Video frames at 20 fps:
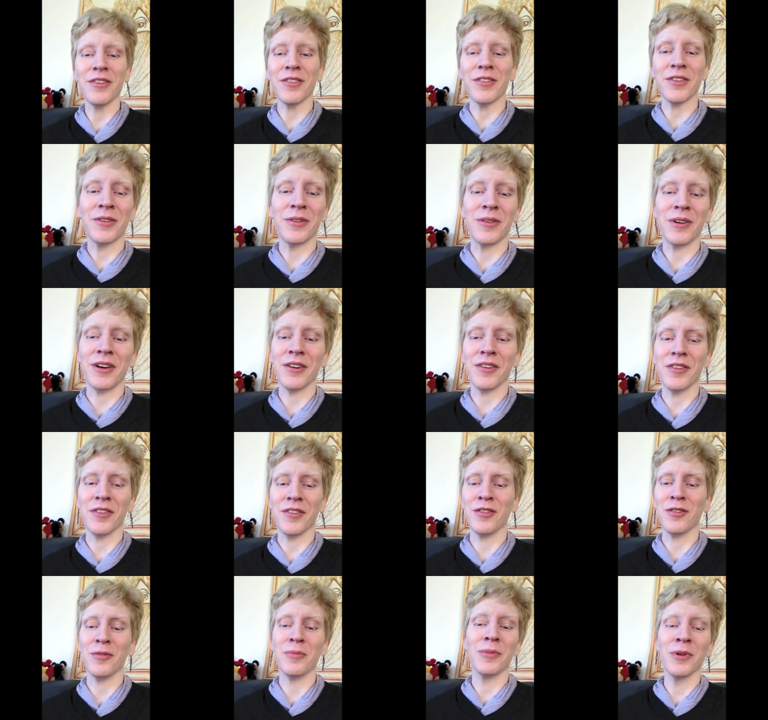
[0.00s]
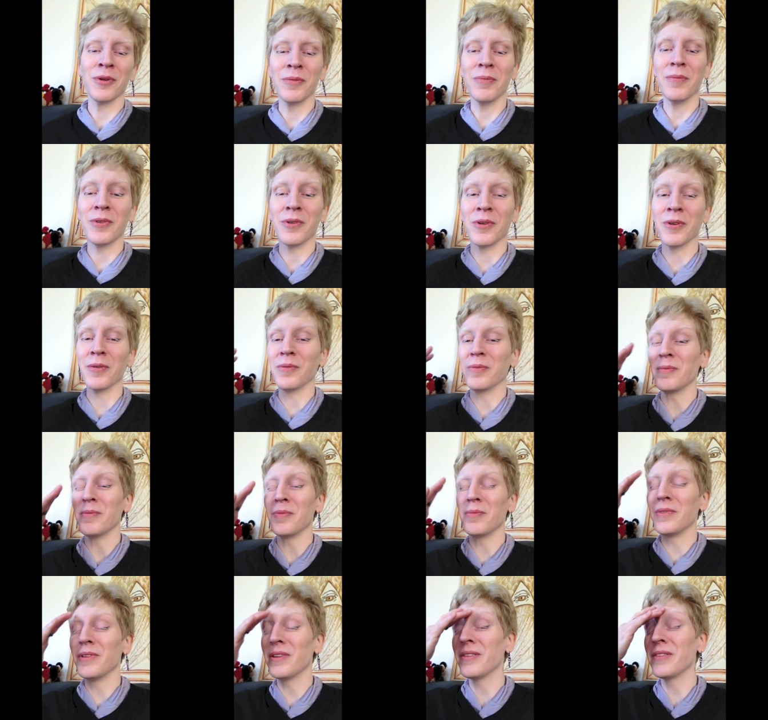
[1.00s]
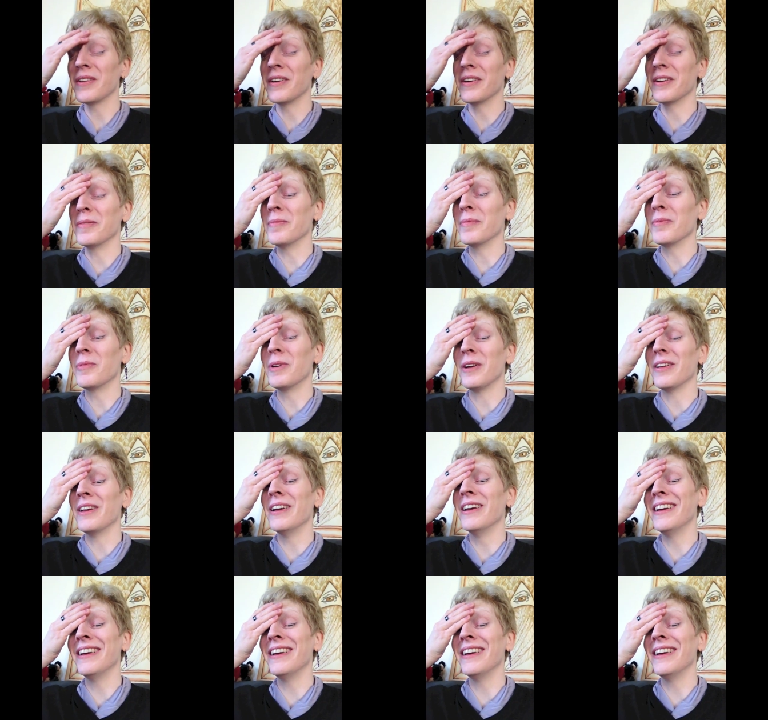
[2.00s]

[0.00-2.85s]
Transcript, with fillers: So autism or or um, well,